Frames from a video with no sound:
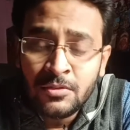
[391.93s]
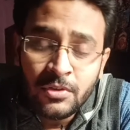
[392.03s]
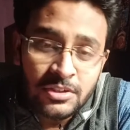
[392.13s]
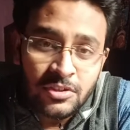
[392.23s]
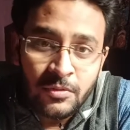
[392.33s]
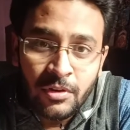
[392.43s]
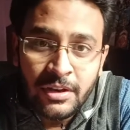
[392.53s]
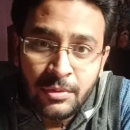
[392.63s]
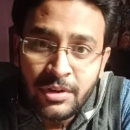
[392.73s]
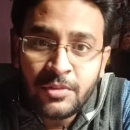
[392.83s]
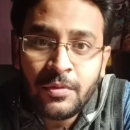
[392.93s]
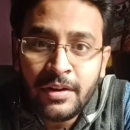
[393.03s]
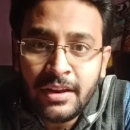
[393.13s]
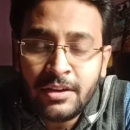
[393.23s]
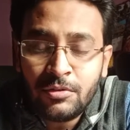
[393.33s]
First of all, you need
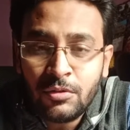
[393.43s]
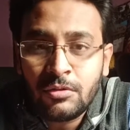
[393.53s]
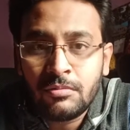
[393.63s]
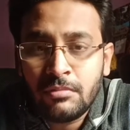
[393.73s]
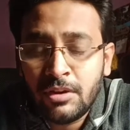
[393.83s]
funding to,